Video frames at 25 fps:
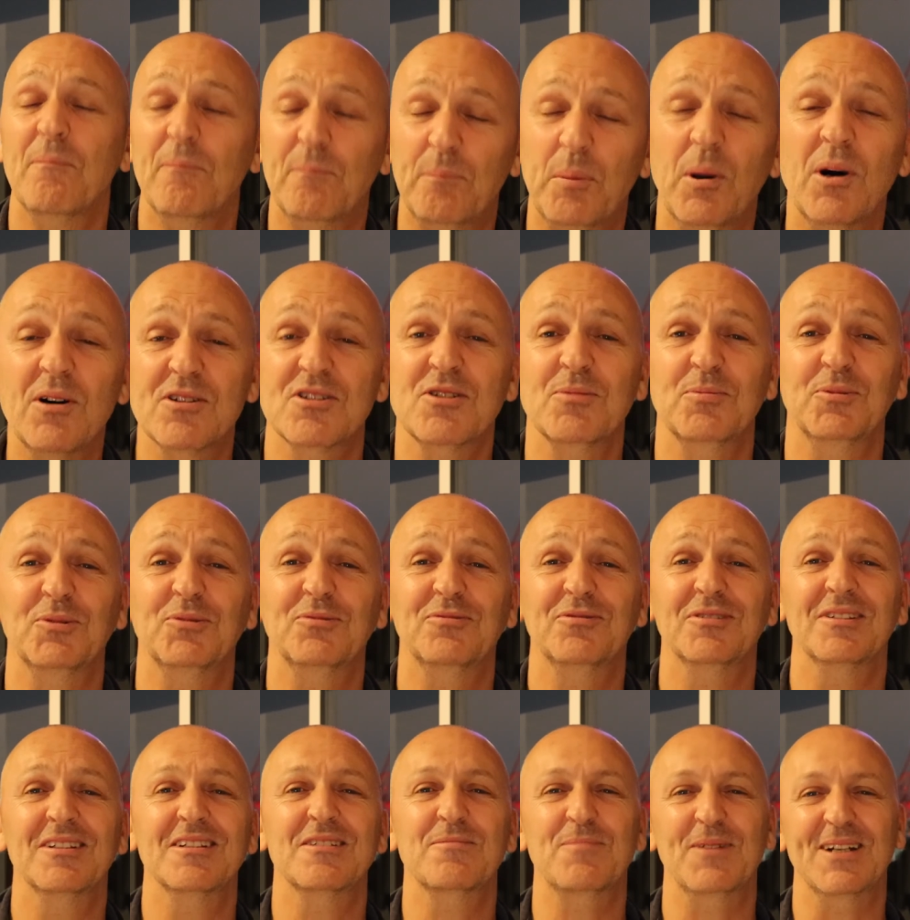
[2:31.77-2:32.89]
possible for
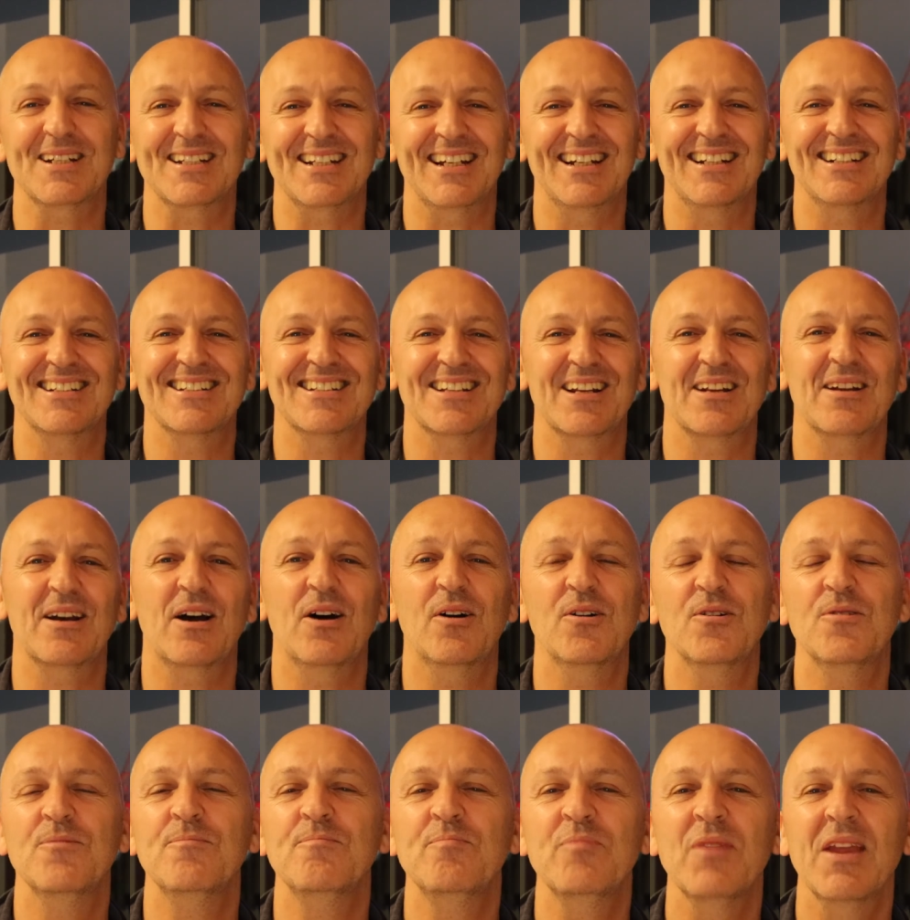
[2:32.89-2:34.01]
the spectators at
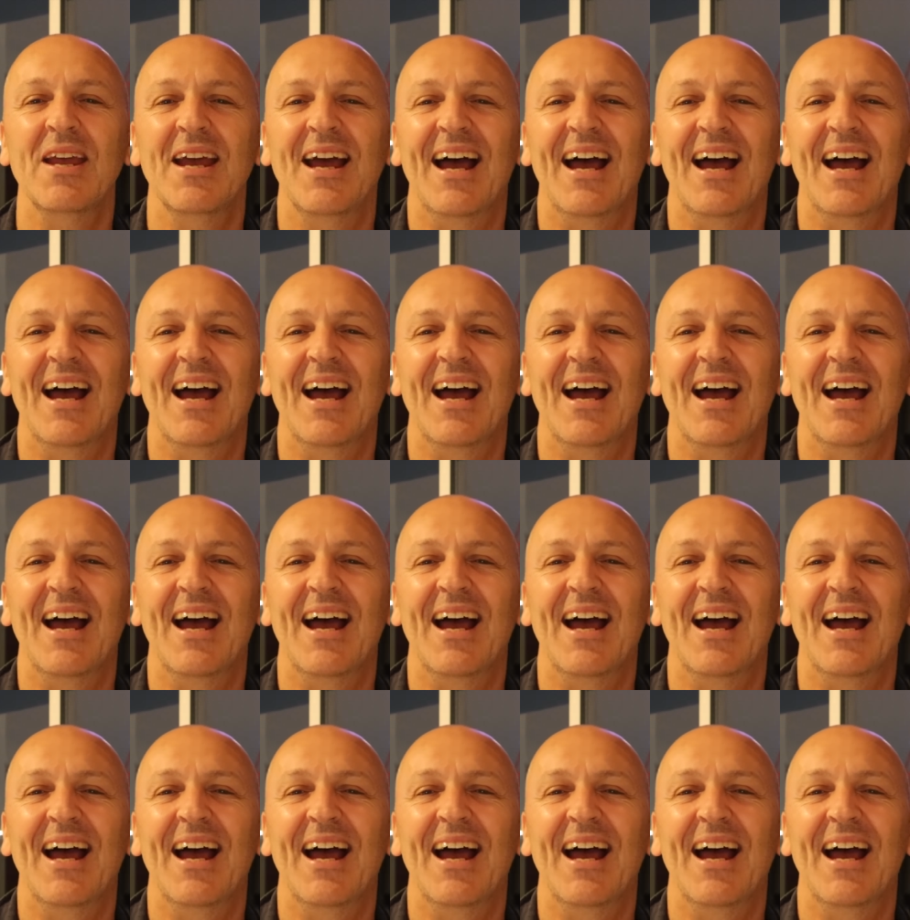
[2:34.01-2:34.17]
home,